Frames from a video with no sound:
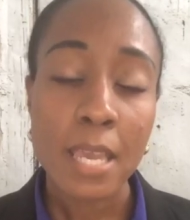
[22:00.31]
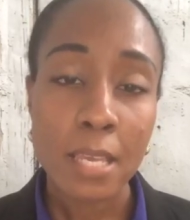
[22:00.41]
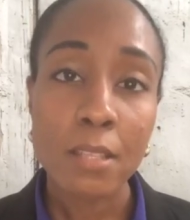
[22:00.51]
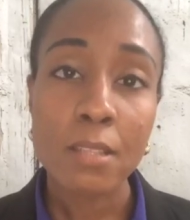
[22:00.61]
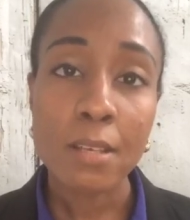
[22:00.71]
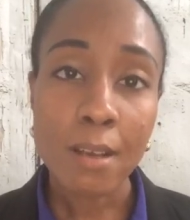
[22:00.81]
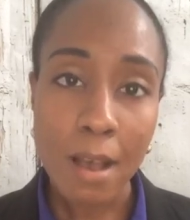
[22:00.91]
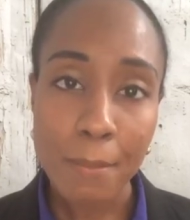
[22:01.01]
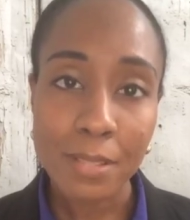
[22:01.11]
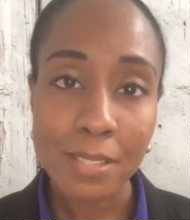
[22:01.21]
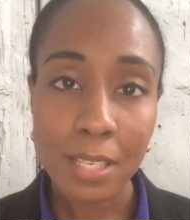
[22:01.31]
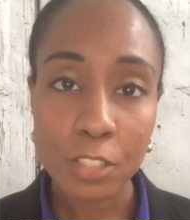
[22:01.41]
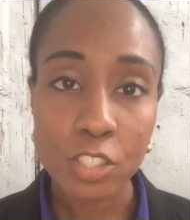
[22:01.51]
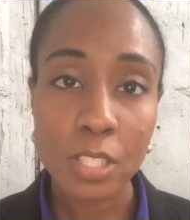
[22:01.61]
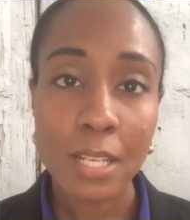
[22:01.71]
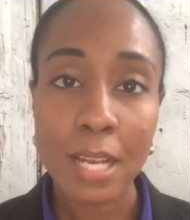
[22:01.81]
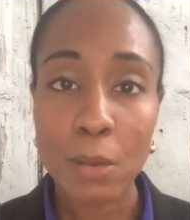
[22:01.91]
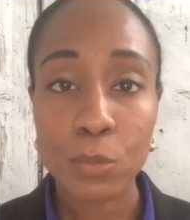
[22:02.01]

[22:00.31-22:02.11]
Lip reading: in the comments section and I will